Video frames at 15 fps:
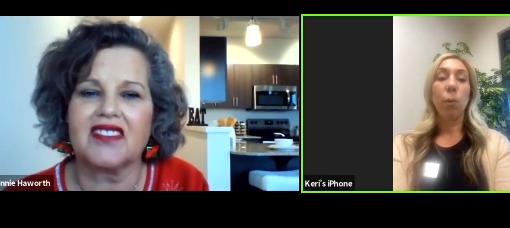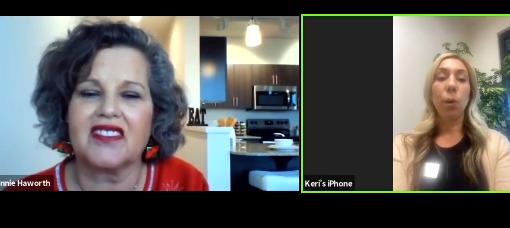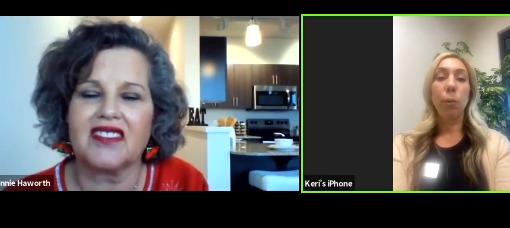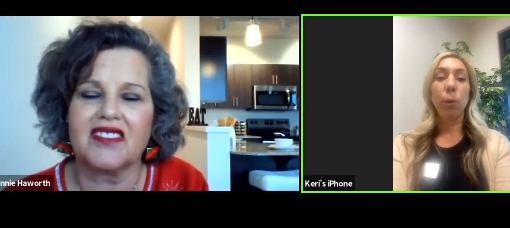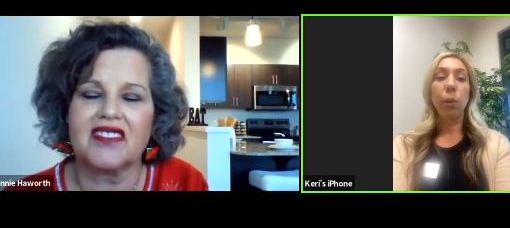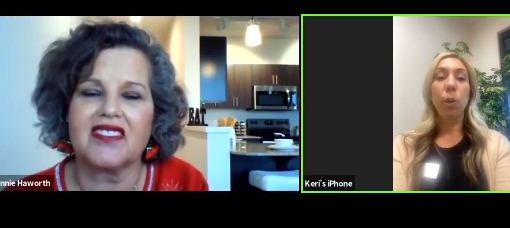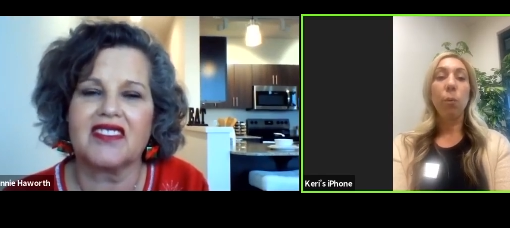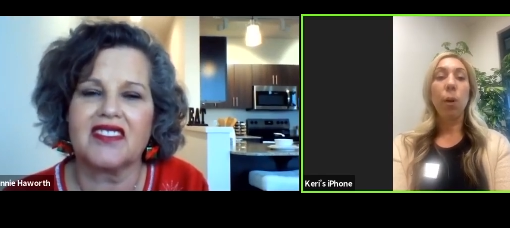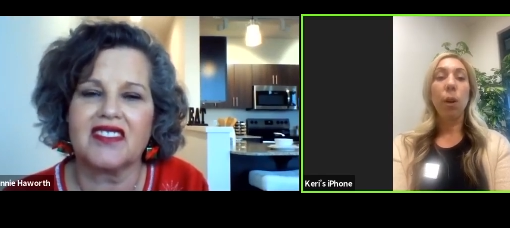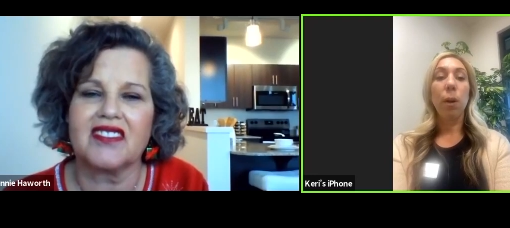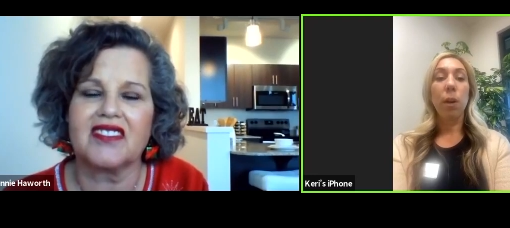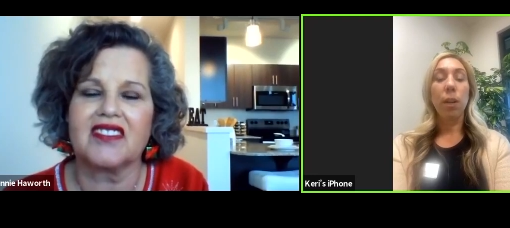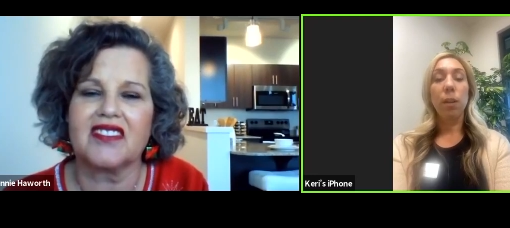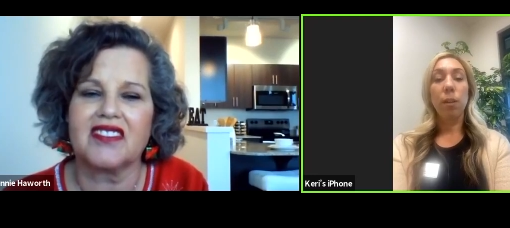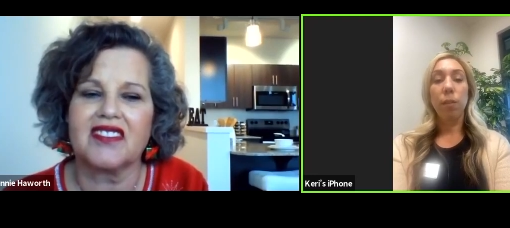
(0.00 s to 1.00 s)
Speaker 1: we really want
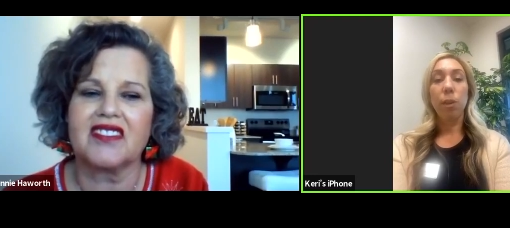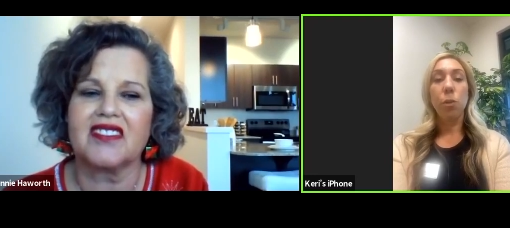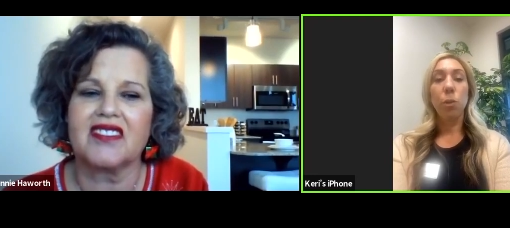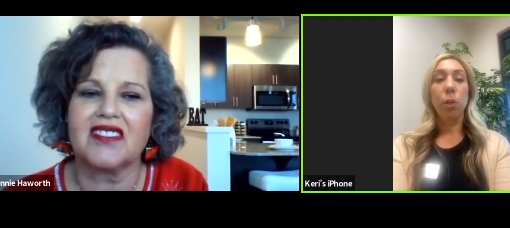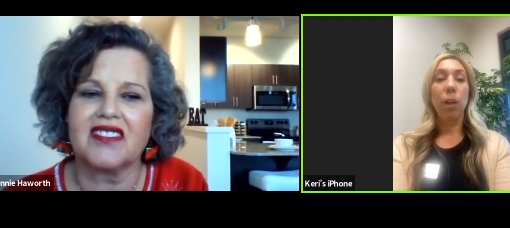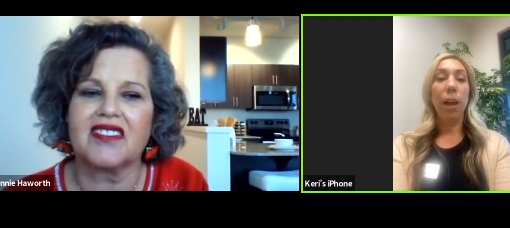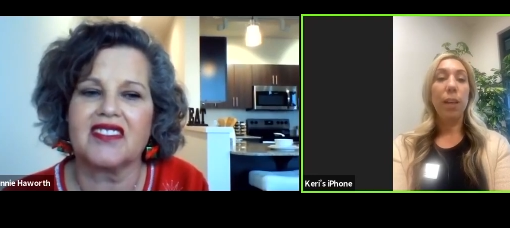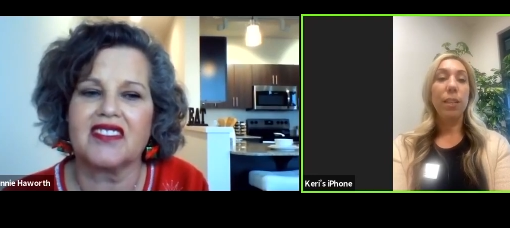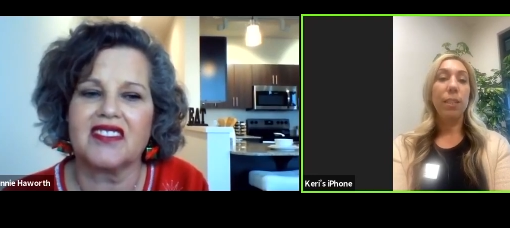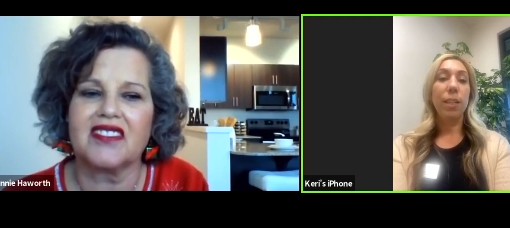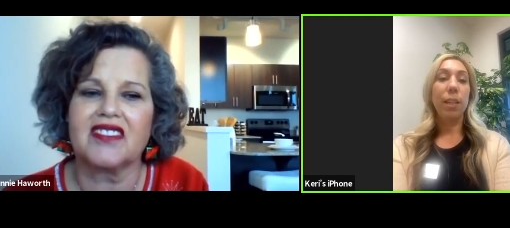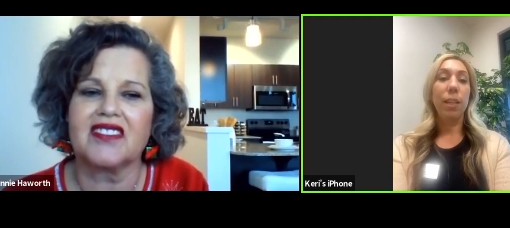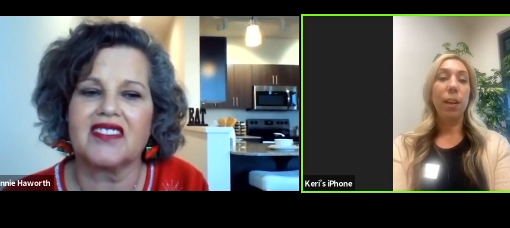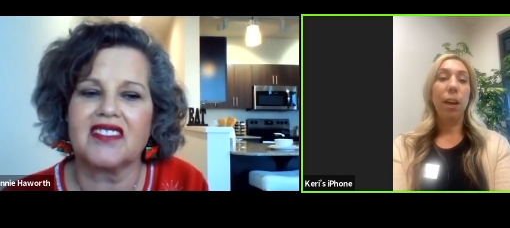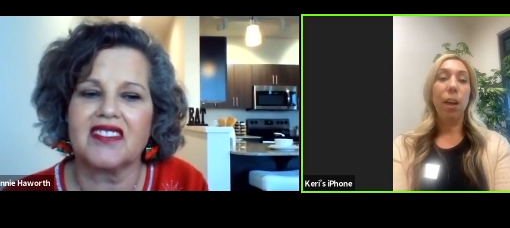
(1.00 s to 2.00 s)
to individualize
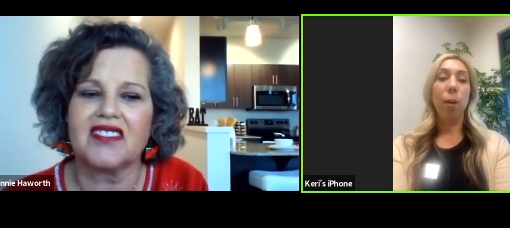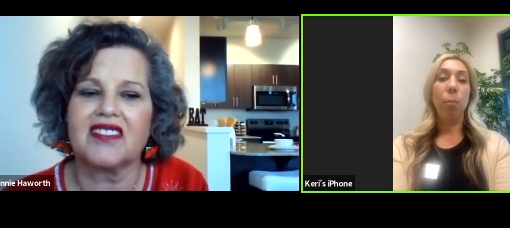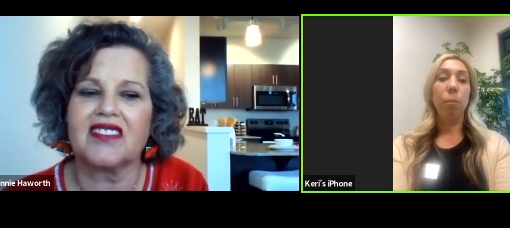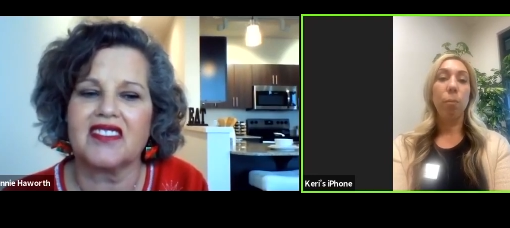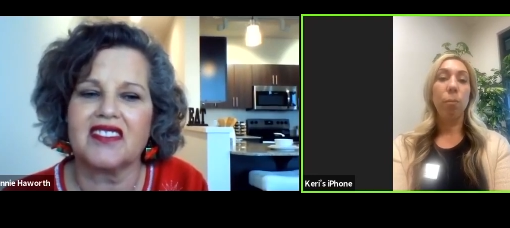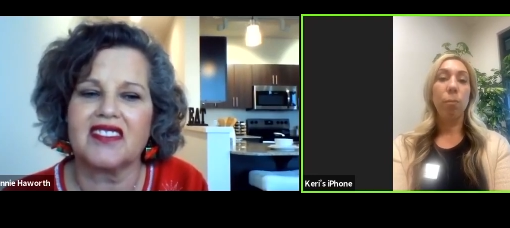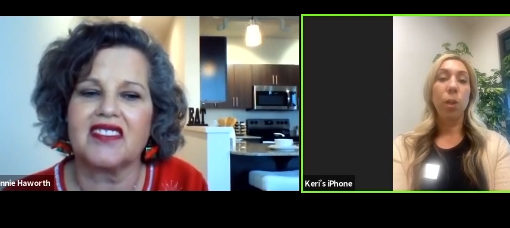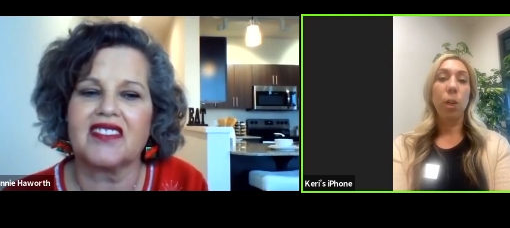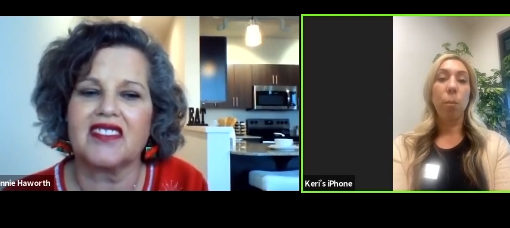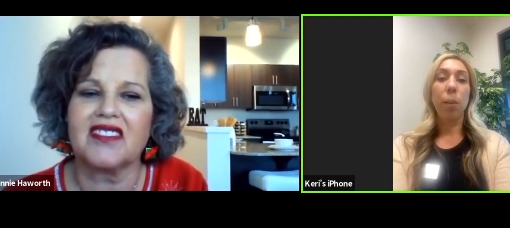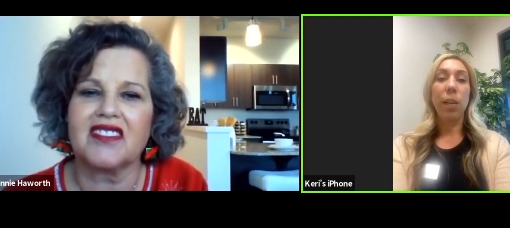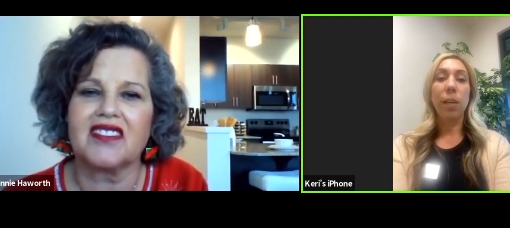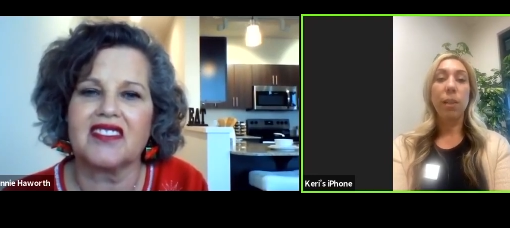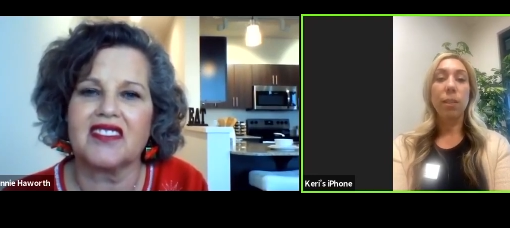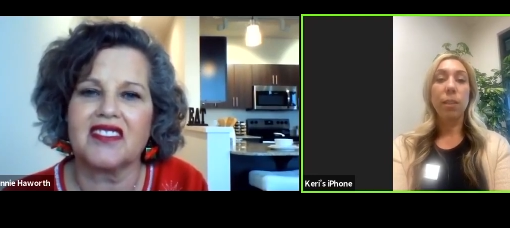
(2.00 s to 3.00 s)
it um, you know
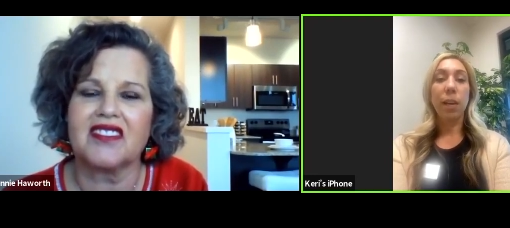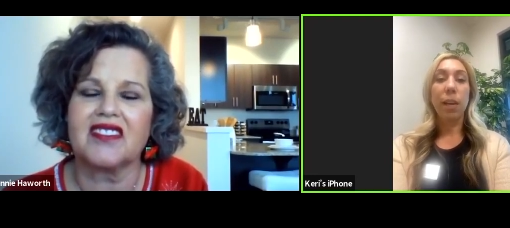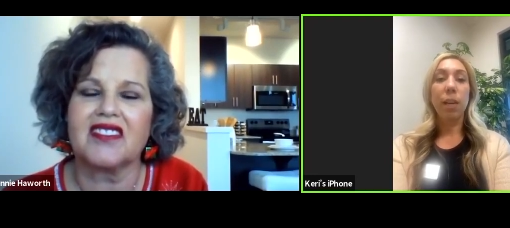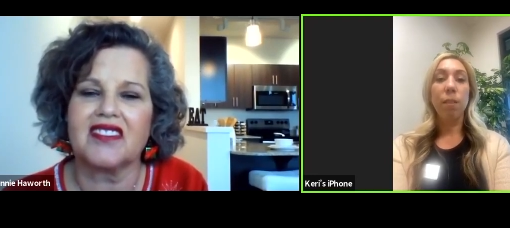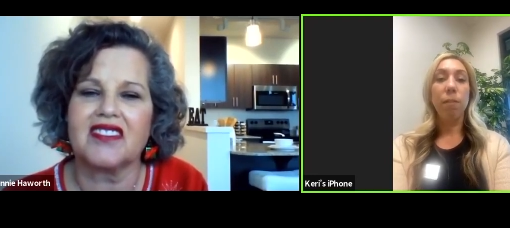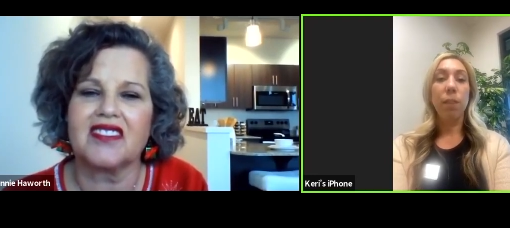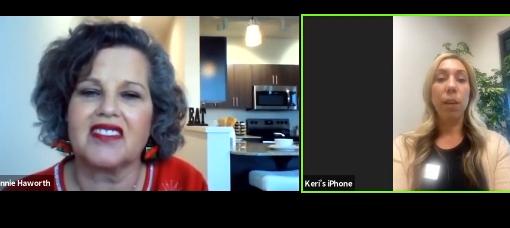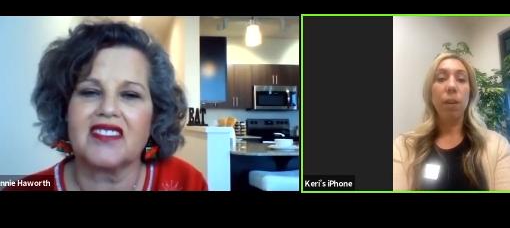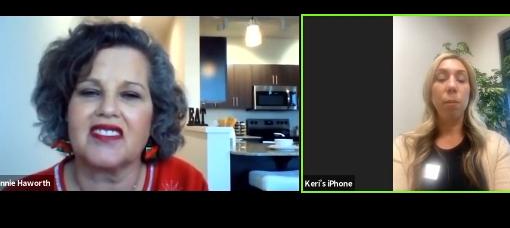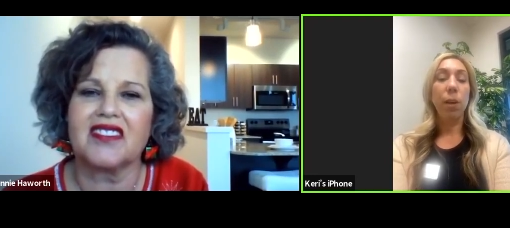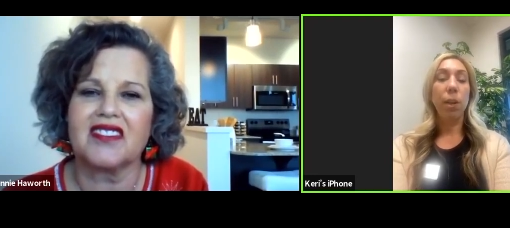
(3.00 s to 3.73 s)
make it safe and